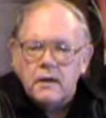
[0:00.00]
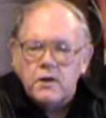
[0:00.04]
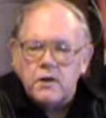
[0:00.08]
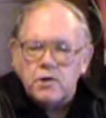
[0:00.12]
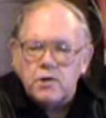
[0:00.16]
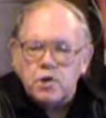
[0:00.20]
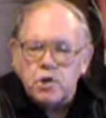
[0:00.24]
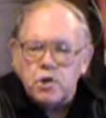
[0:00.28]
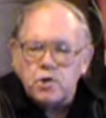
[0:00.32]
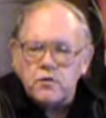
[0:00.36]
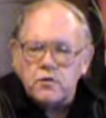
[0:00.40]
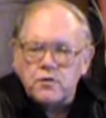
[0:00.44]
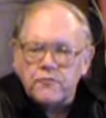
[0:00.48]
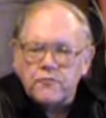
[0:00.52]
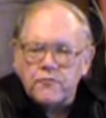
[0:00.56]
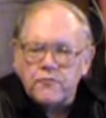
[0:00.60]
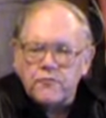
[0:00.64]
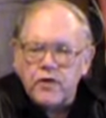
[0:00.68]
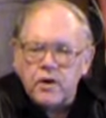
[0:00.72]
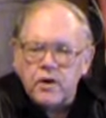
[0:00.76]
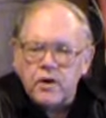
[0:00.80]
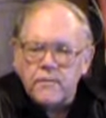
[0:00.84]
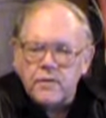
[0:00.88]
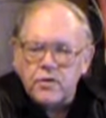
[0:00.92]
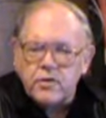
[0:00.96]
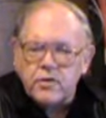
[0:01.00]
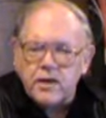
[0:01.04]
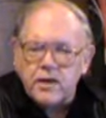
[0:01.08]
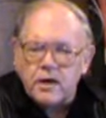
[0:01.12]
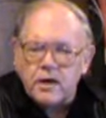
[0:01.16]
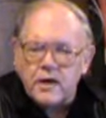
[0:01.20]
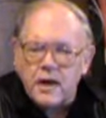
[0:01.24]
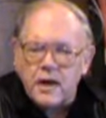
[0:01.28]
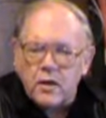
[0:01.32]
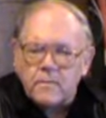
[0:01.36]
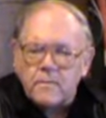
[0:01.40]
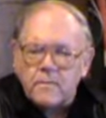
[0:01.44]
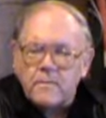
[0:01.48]
Joseph of Arimathea.
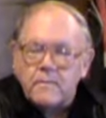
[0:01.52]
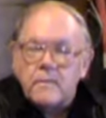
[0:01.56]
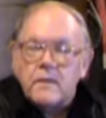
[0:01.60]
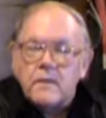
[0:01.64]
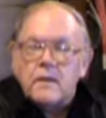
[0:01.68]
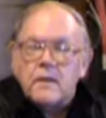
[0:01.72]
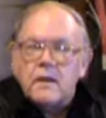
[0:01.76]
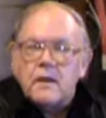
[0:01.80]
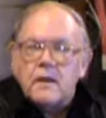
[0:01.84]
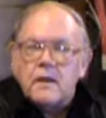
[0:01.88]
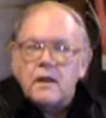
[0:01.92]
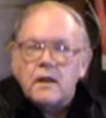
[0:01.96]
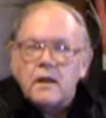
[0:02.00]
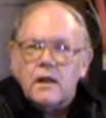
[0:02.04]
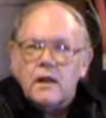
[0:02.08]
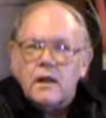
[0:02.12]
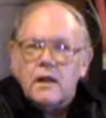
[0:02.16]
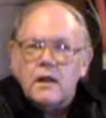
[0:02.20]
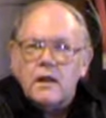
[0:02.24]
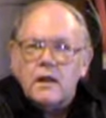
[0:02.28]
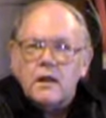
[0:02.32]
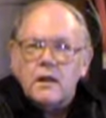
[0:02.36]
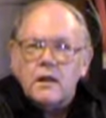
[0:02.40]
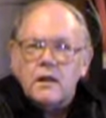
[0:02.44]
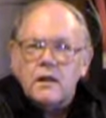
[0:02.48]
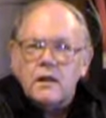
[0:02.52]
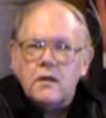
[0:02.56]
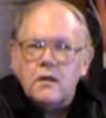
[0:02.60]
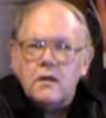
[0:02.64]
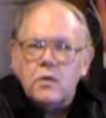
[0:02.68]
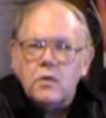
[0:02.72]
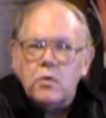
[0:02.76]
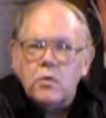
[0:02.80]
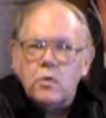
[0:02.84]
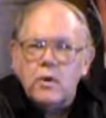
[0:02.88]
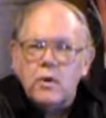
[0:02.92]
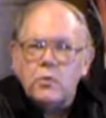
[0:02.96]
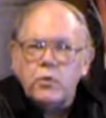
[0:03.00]
Now,
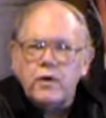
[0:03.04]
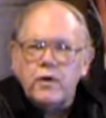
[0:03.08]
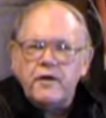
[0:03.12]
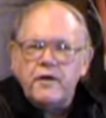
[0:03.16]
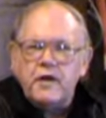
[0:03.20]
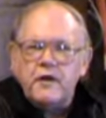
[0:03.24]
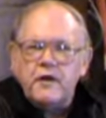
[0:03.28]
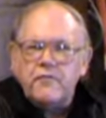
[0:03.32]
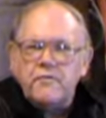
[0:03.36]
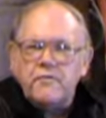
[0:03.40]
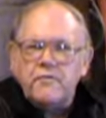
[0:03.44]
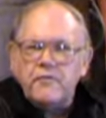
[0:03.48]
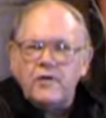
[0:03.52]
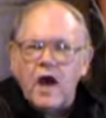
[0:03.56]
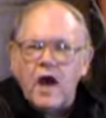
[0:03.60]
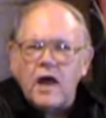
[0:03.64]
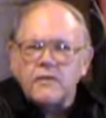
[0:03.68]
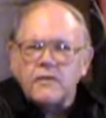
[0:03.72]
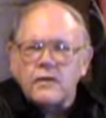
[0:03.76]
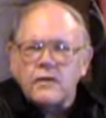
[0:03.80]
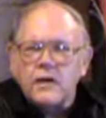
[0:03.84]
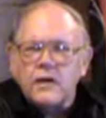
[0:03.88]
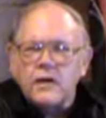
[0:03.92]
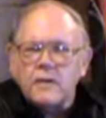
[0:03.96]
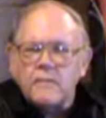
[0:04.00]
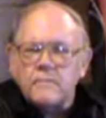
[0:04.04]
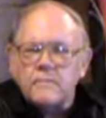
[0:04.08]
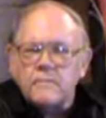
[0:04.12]
when would he have gotten there?